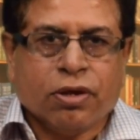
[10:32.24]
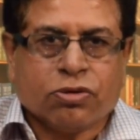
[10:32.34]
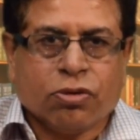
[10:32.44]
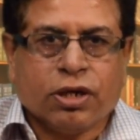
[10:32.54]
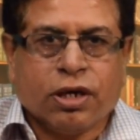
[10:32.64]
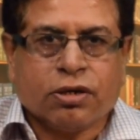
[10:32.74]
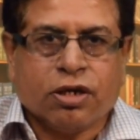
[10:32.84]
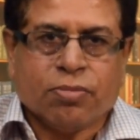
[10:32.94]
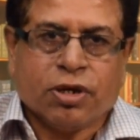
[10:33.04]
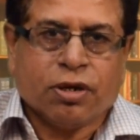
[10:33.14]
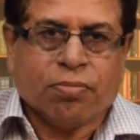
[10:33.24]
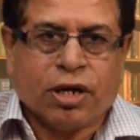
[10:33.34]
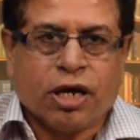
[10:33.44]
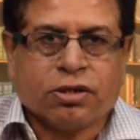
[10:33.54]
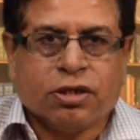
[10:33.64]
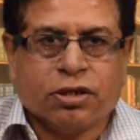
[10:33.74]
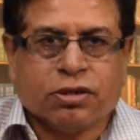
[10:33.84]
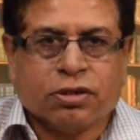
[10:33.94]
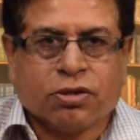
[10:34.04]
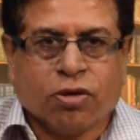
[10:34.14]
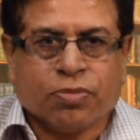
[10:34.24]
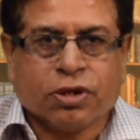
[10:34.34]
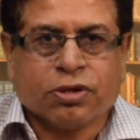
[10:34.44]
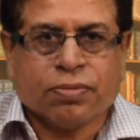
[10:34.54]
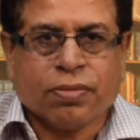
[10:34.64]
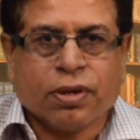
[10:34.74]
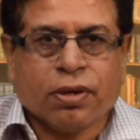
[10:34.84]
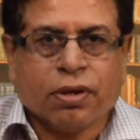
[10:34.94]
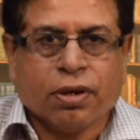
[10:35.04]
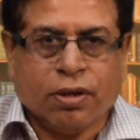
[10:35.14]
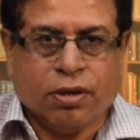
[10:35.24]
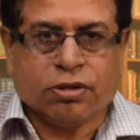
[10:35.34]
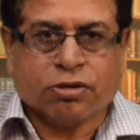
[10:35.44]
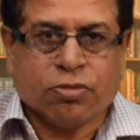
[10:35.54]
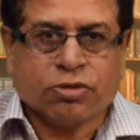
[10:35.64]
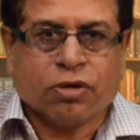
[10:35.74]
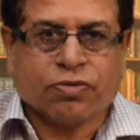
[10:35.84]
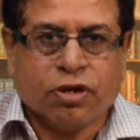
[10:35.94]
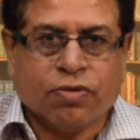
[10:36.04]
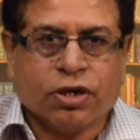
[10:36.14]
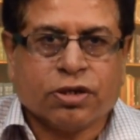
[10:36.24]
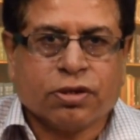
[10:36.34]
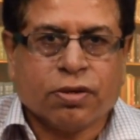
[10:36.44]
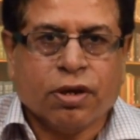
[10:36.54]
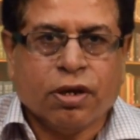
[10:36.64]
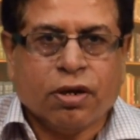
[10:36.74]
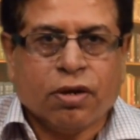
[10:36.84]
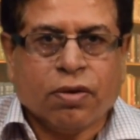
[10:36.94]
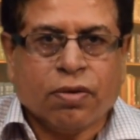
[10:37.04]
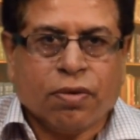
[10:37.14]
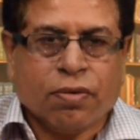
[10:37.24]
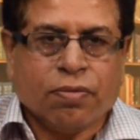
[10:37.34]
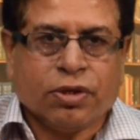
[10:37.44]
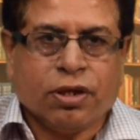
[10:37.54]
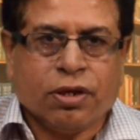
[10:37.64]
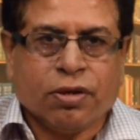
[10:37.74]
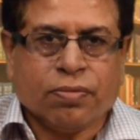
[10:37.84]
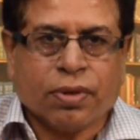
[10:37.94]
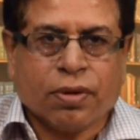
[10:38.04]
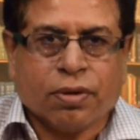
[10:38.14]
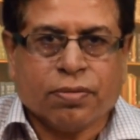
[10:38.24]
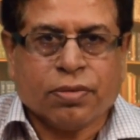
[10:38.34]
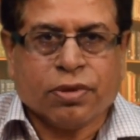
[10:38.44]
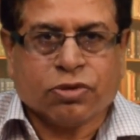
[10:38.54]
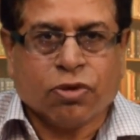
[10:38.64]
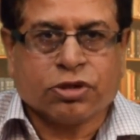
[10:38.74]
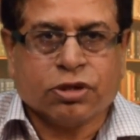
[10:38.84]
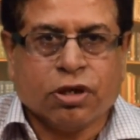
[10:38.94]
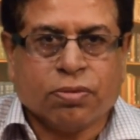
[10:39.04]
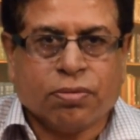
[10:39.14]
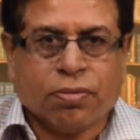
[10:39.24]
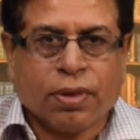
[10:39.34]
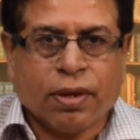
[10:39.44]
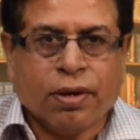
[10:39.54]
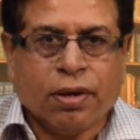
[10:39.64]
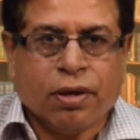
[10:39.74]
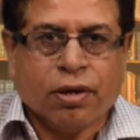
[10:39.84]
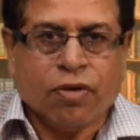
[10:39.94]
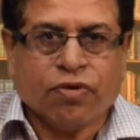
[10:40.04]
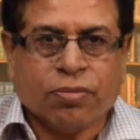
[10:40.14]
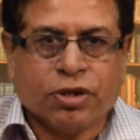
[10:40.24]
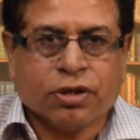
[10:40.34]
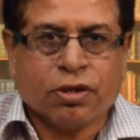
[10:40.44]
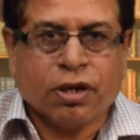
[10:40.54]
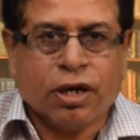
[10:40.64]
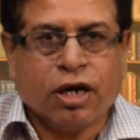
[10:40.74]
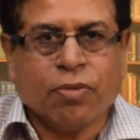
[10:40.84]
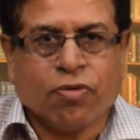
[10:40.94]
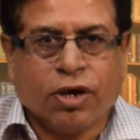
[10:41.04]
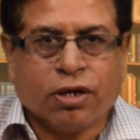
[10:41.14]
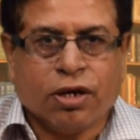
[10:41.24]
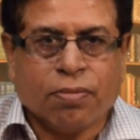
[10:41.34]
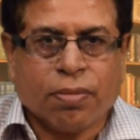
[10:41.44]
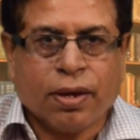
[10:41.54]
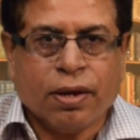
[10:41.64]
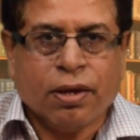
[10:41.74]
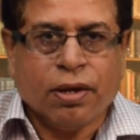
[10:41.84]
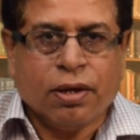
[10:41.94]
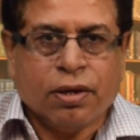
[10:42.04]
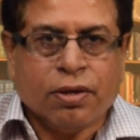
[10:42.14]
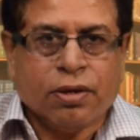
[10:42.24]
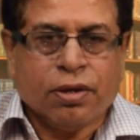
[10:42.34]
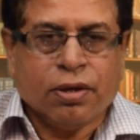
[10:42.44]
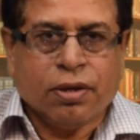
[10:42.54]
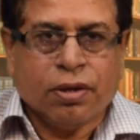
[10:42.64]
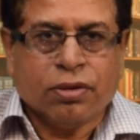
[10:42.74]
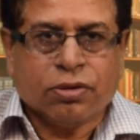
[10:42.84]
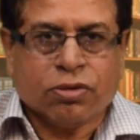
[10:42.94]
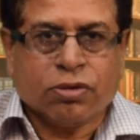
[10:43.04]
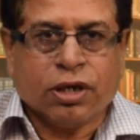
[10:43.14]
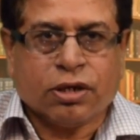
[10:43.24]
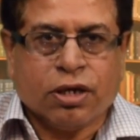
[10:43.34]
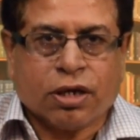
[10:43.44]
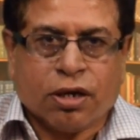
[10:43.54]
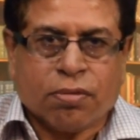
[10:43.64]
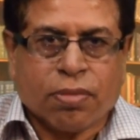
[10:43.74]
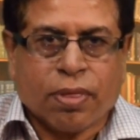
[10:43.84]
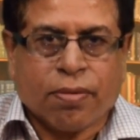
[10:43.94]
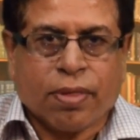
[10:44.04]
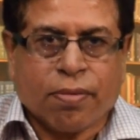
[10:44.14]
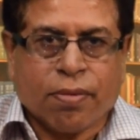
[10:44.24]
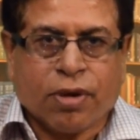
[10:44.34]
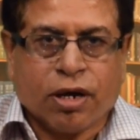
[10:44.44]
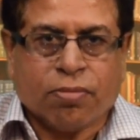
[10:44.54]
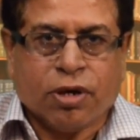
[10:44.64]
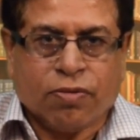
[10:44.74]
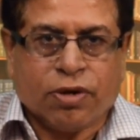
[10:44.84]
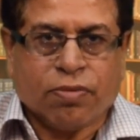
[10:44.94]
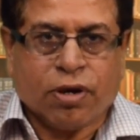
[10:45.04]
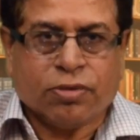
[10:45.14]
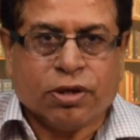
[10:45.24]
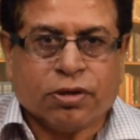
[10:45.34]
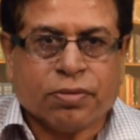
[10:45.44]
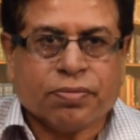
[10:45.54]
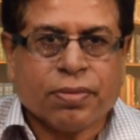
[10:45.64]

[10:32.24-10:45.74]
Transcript: so that they may match these topics in terms of keywords with the sources of information and provide them so that they can get benefit from this.